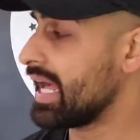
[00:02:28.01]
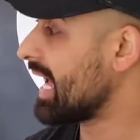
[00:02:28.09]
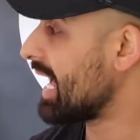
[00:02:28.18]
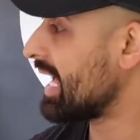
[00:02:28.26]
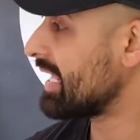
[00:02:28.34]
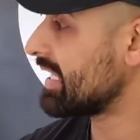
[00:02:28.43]

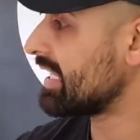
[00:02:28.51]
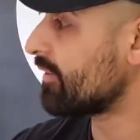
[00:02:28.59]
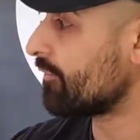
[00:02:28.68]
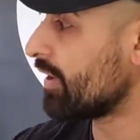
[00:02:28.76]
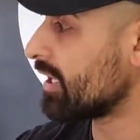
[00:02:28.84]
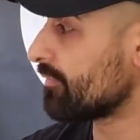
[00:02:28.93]
And in the
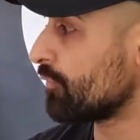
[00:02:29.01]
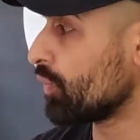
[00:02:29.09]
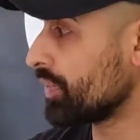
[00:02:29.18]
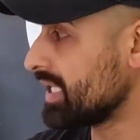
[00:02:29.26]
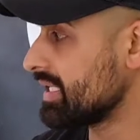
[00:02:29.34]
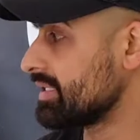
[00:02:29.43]
first 4
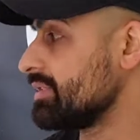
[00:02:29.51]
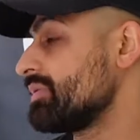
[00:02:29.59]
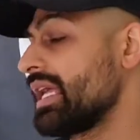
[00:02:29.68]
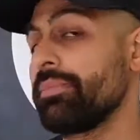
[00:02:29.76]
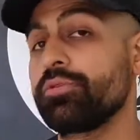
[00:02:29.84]
weeks, he was able